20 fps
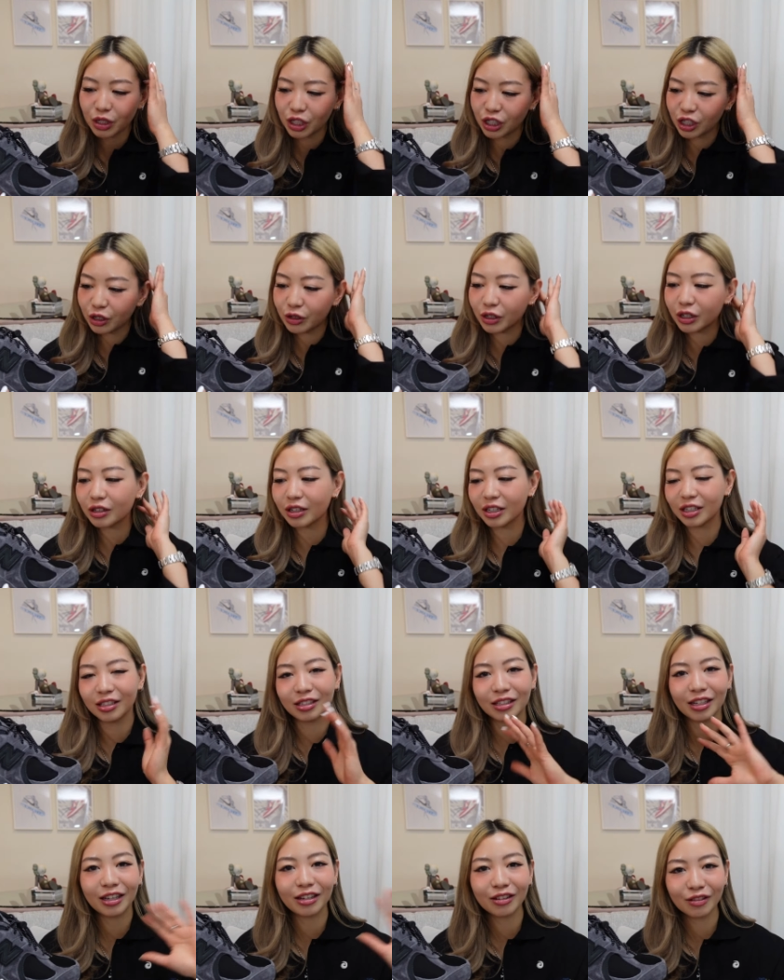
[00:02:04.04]
material
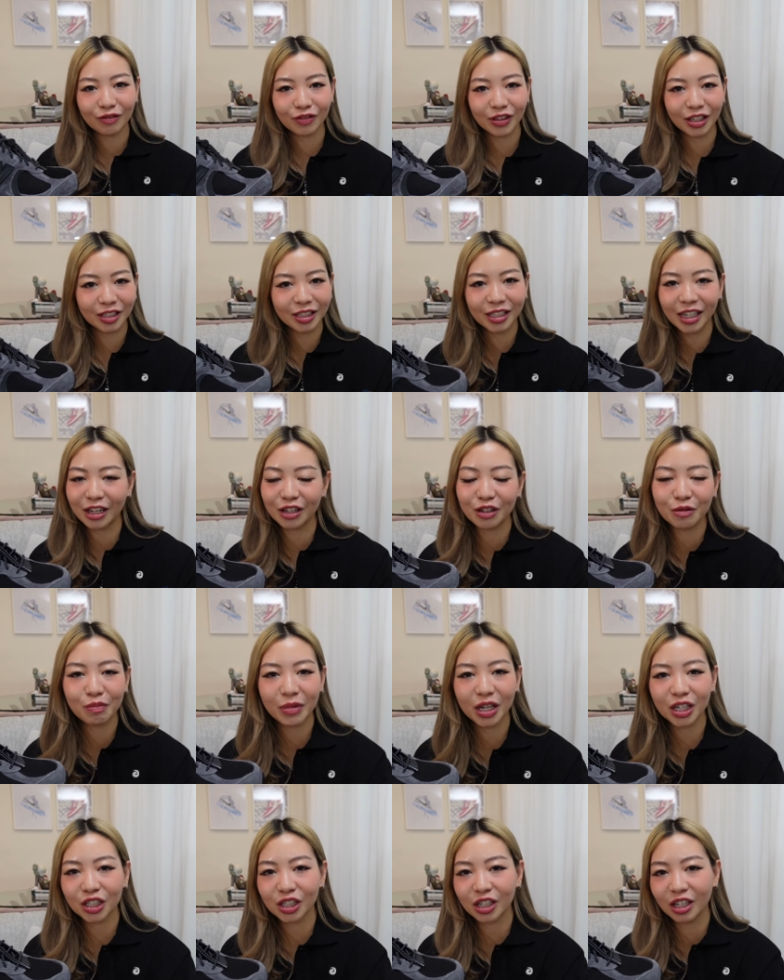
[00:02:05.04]
instead of the standard
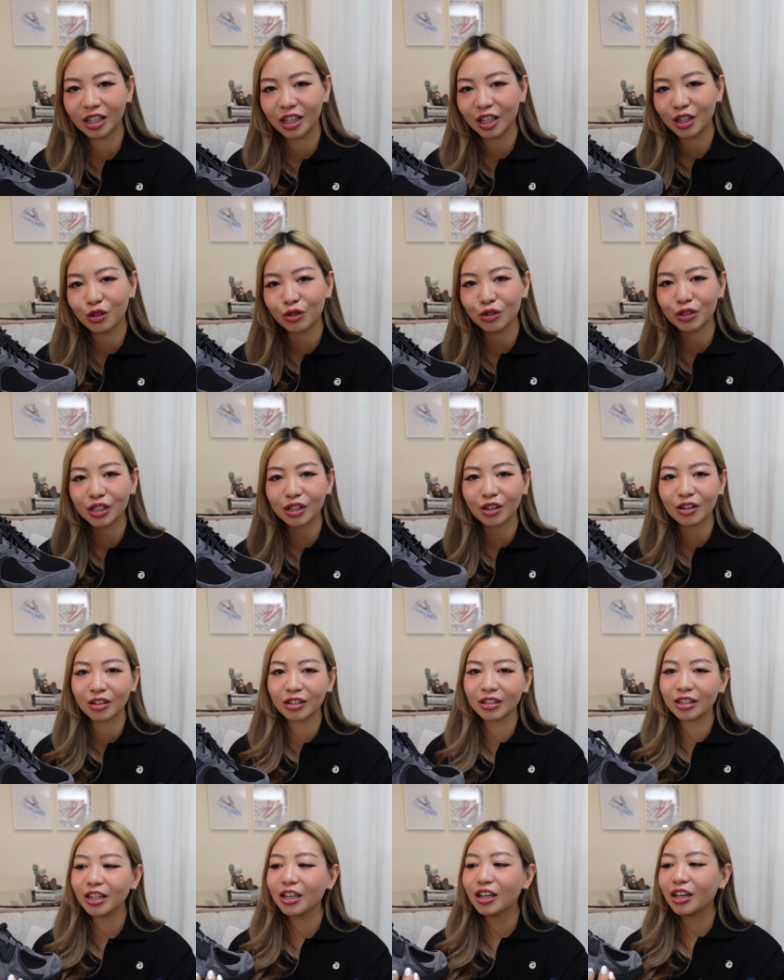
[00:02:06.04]
mesh that they use
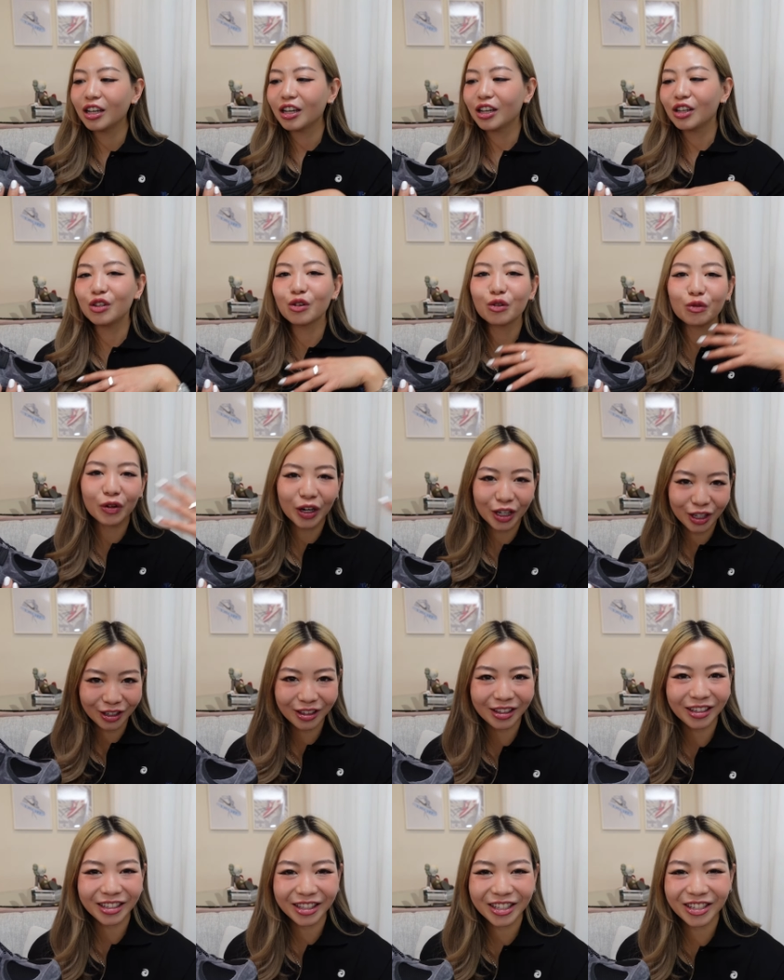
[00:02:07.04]
on your
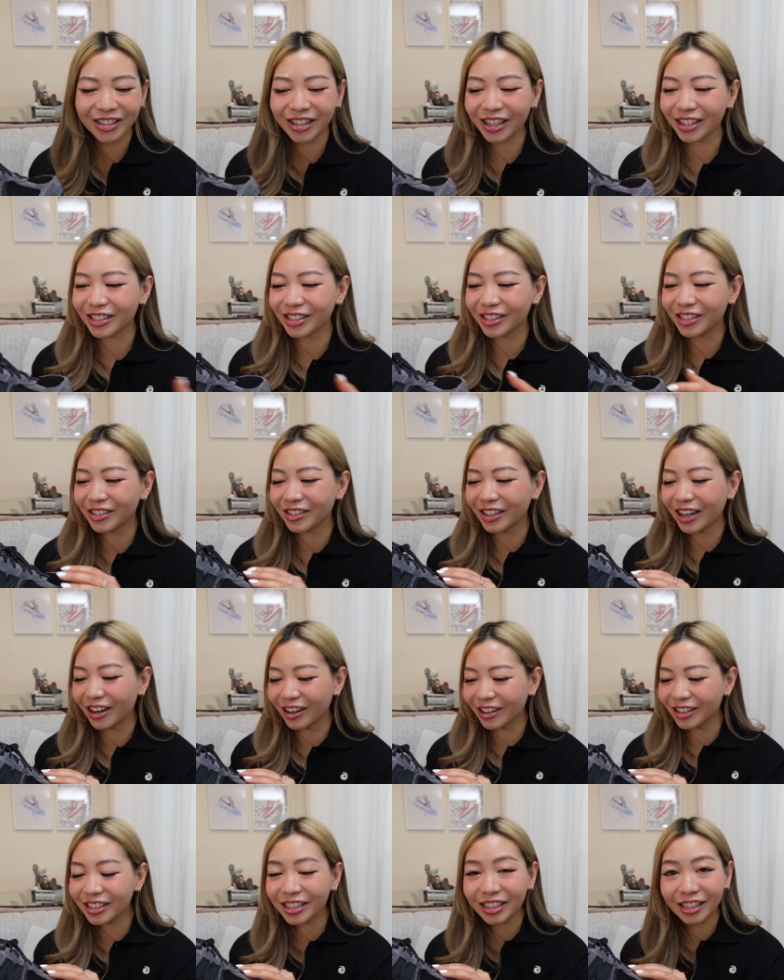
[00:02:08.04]
regular
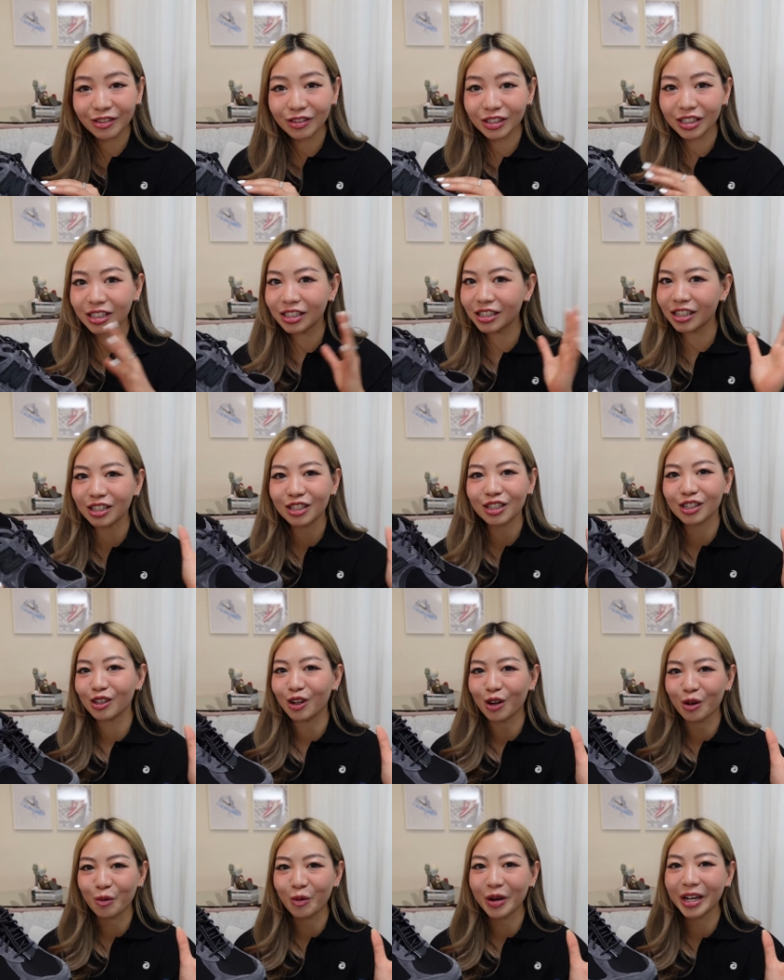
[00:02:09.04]
2002Rs. That was such a
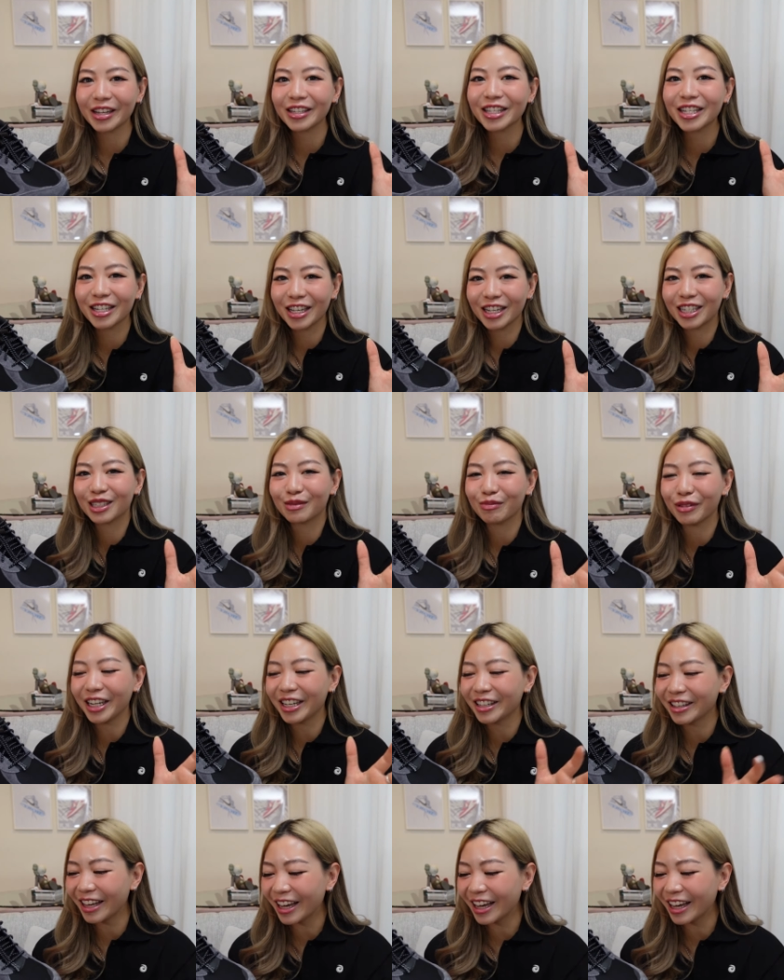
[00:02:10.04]
long way to explain